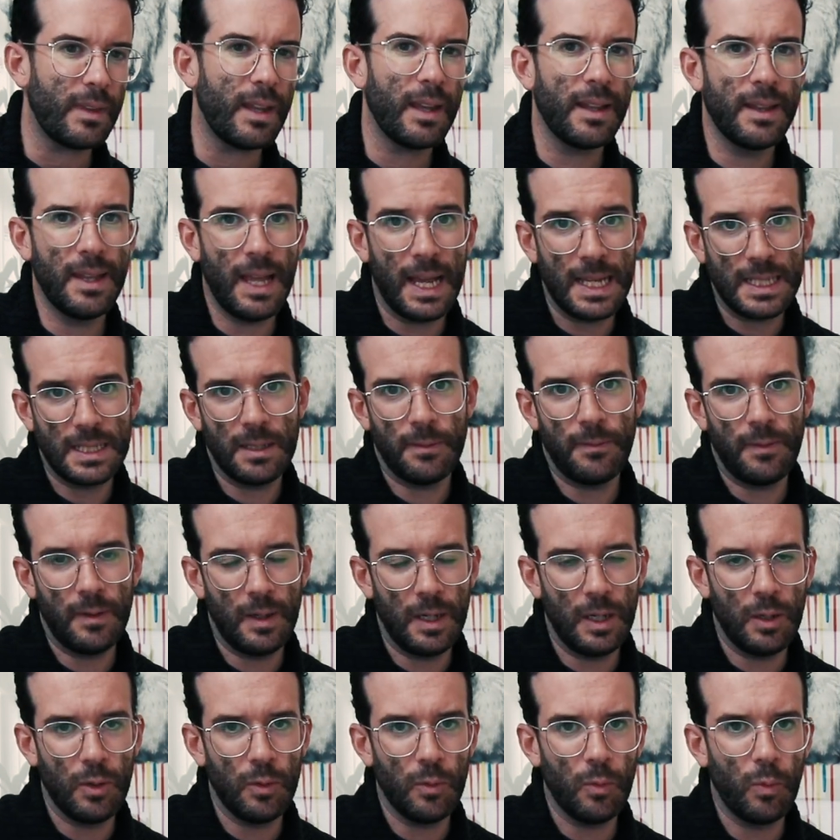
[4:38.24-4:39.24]
That's a
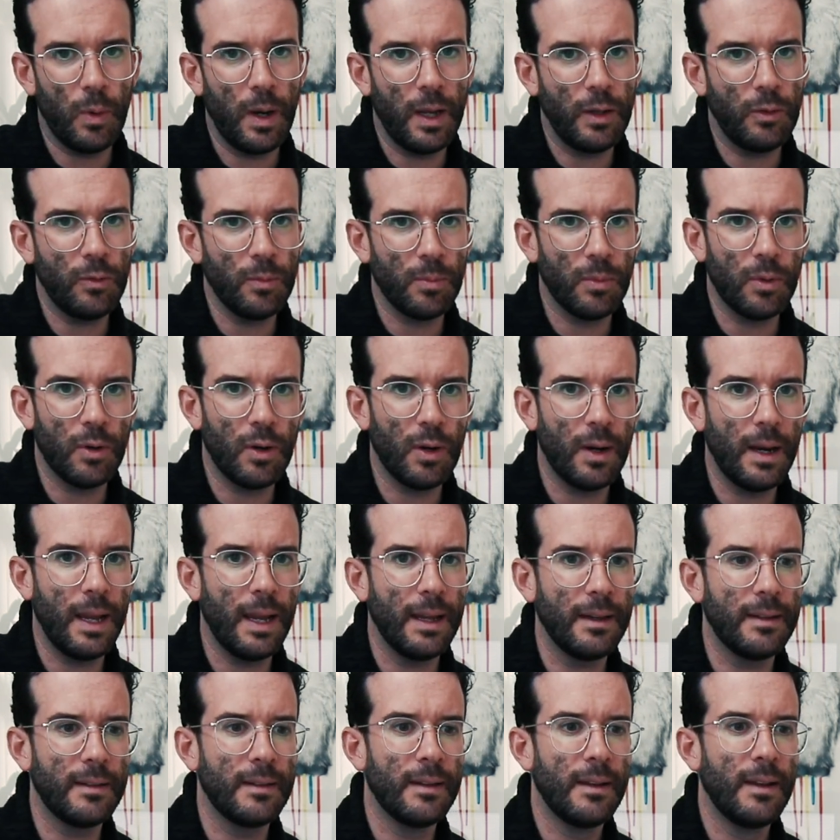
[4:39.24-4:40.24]
very good way to more or
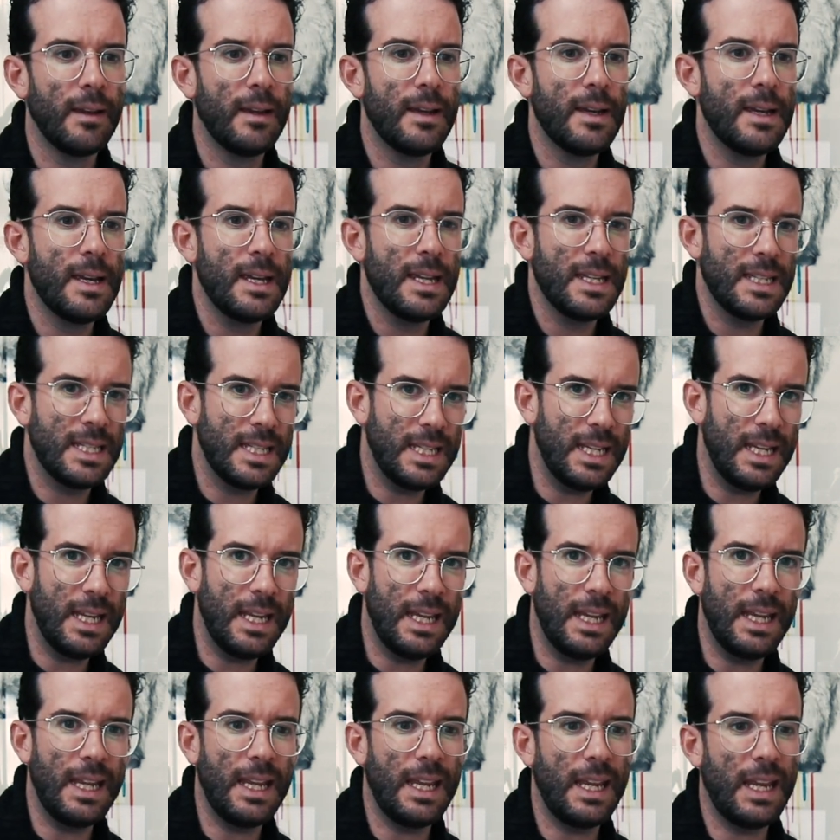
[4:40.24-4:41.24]
less
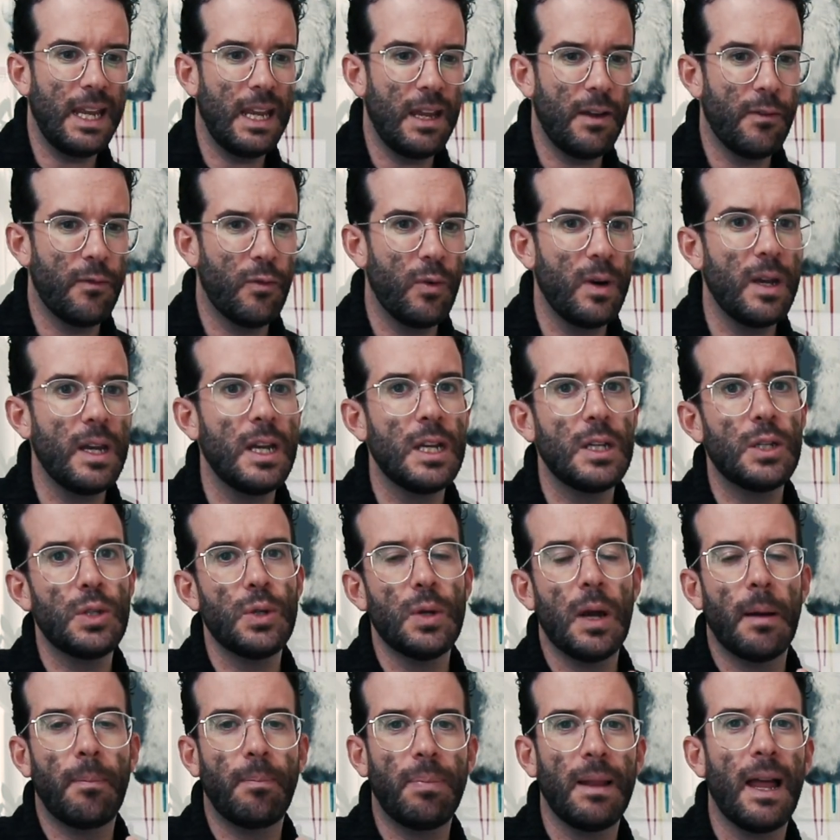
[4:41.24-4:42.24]
see if we need
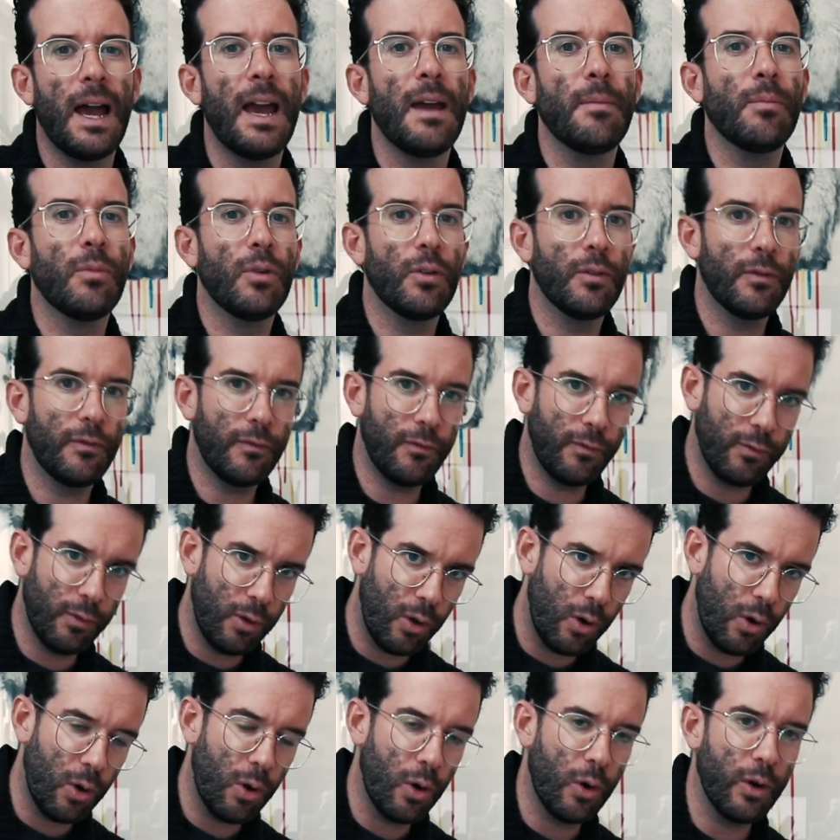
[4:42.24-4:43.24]
to apply more
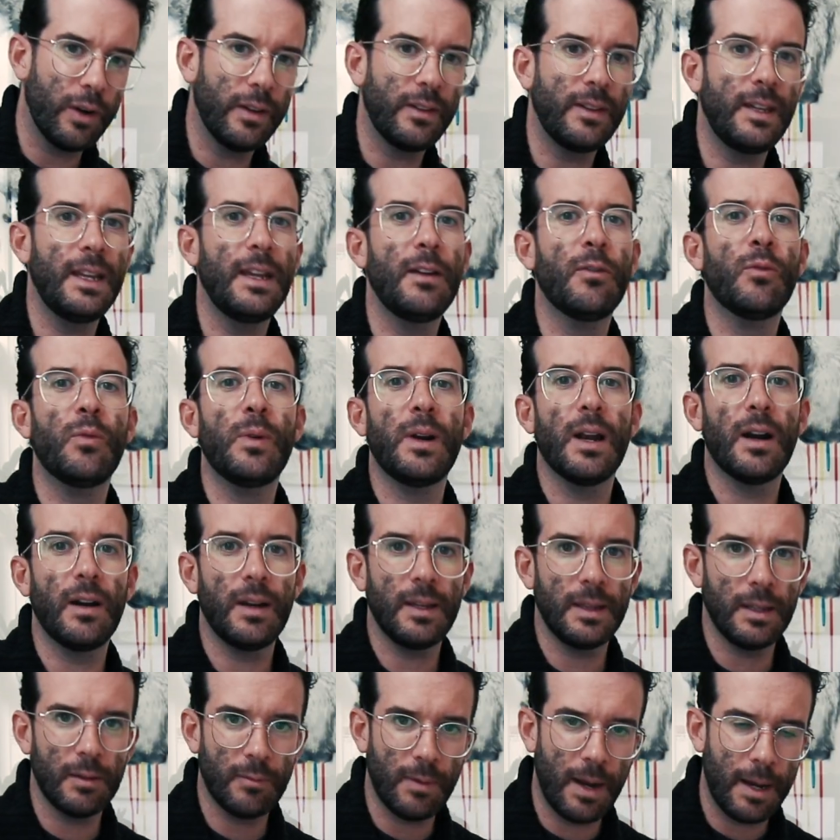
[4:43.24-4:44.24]
flow, or see if we are
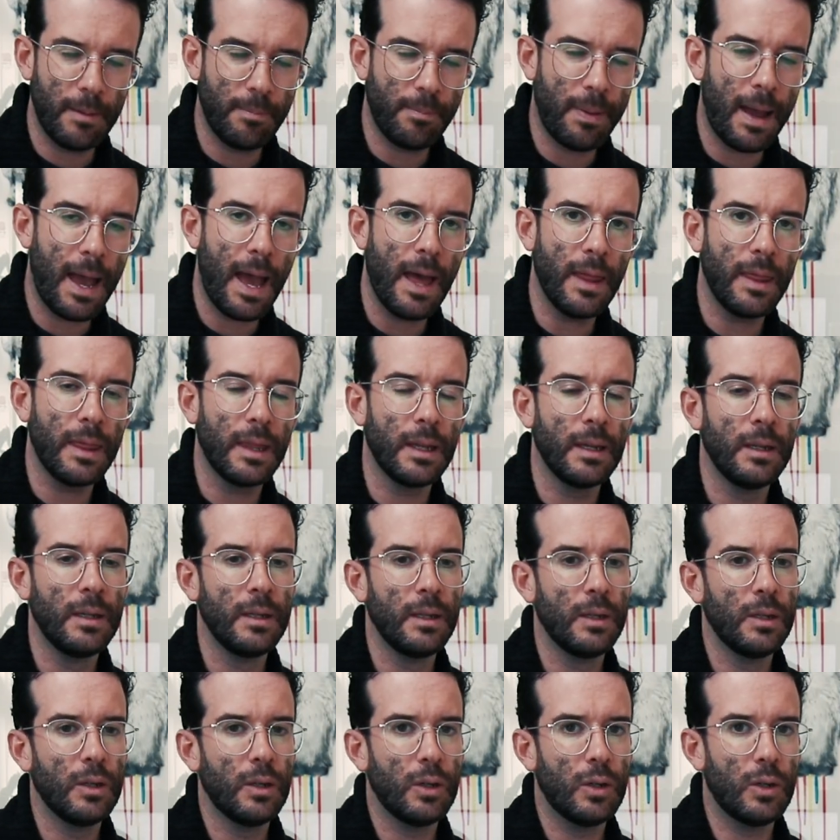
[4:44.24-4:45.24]
in the right path
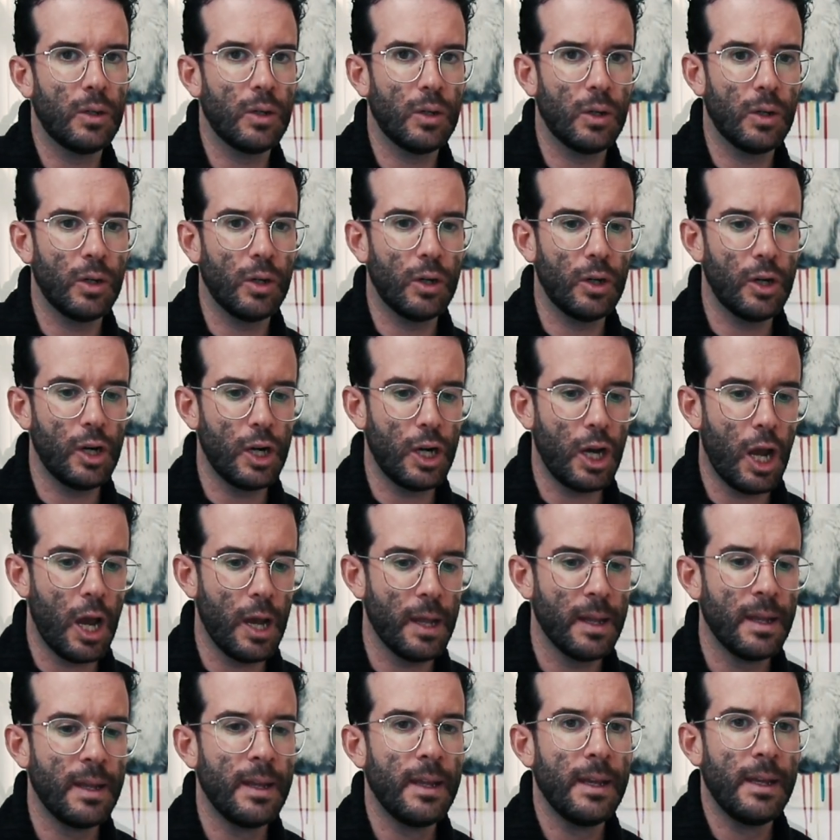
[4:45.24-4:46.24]
or
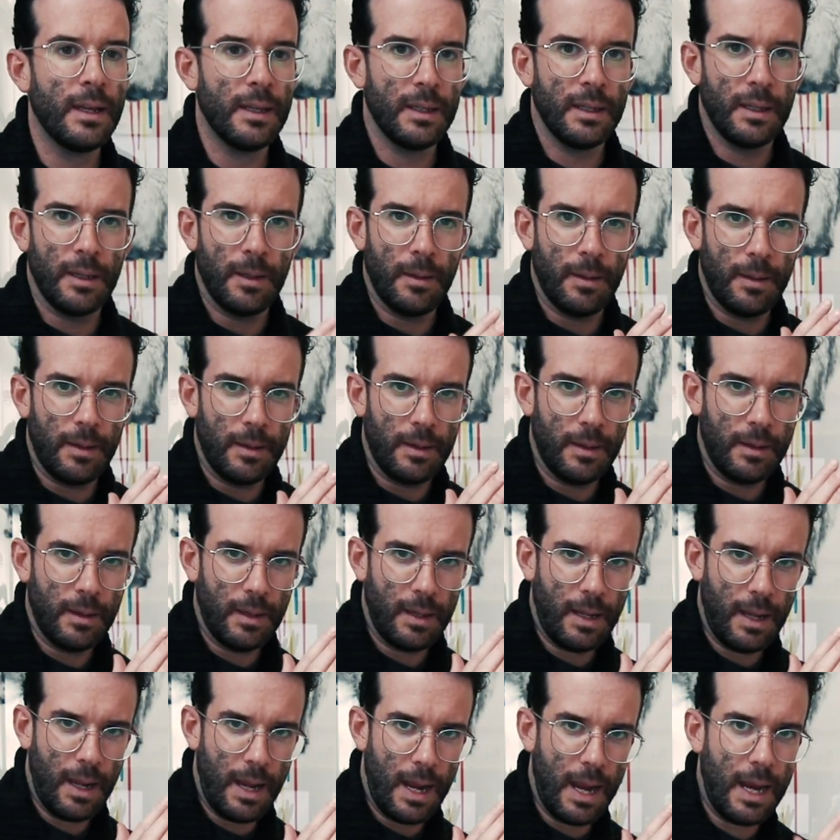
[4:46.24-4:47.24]
not.
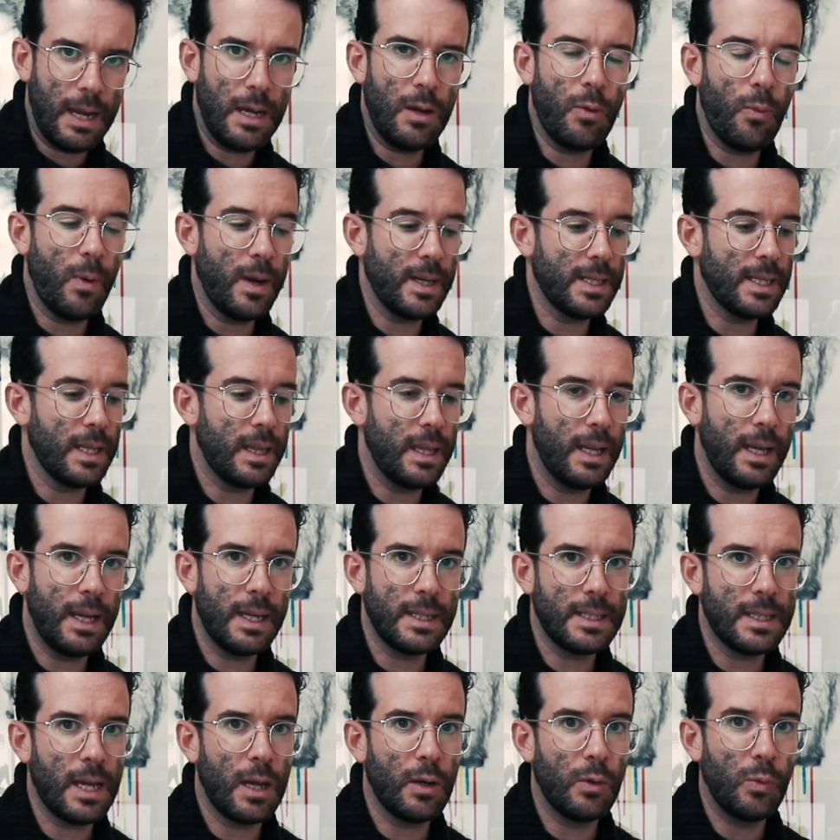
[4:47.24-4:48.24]
Anyways, the thing
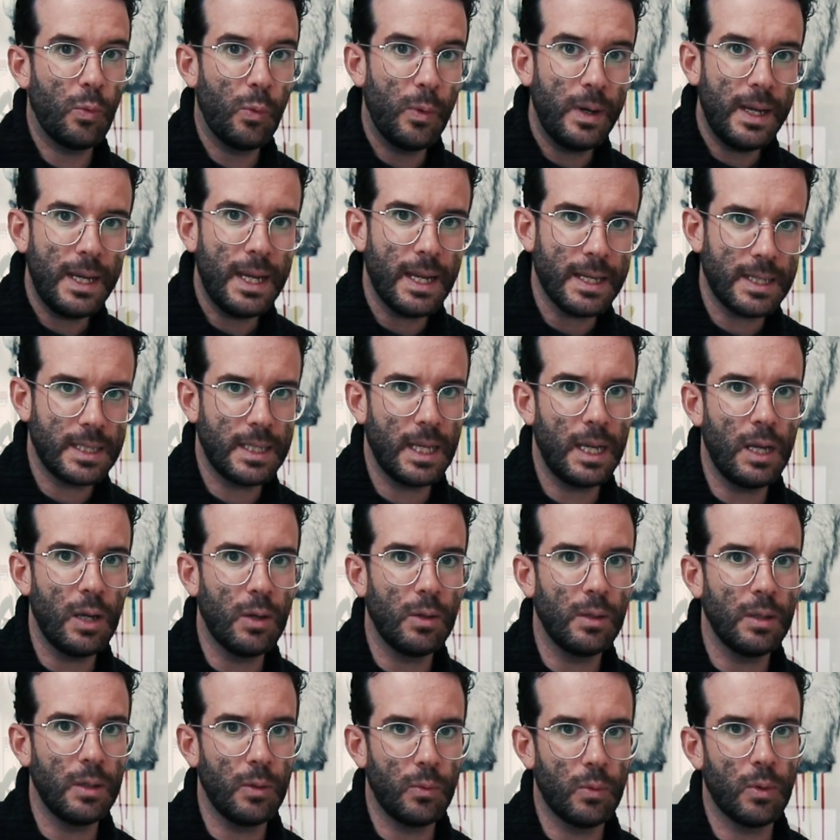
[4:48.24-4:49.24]
is that we stay
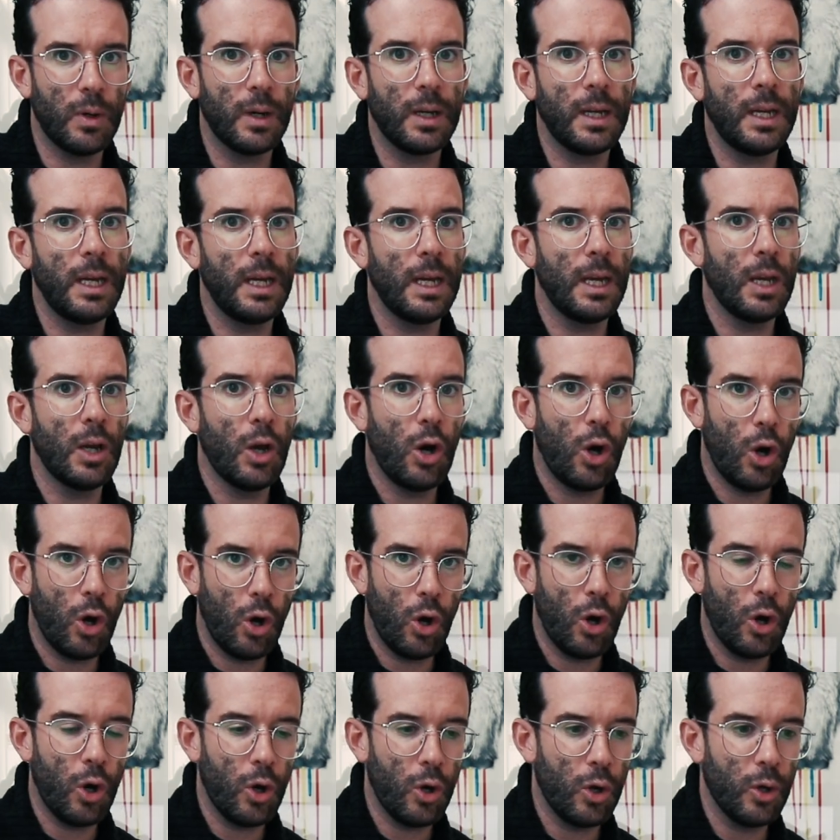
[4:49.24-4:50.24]
only working
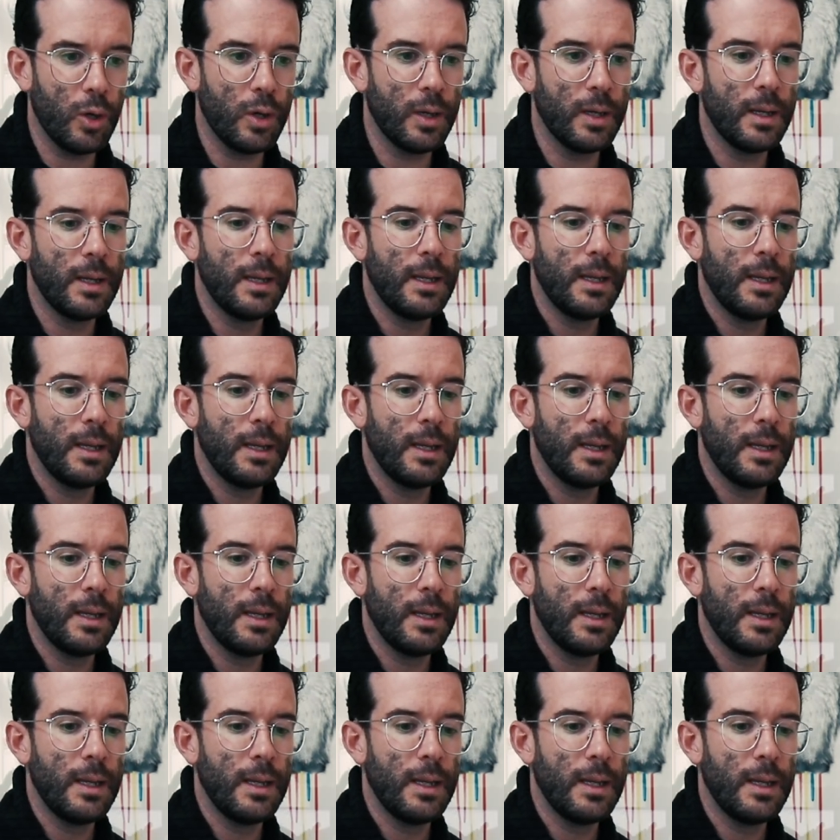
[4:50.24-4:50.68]
on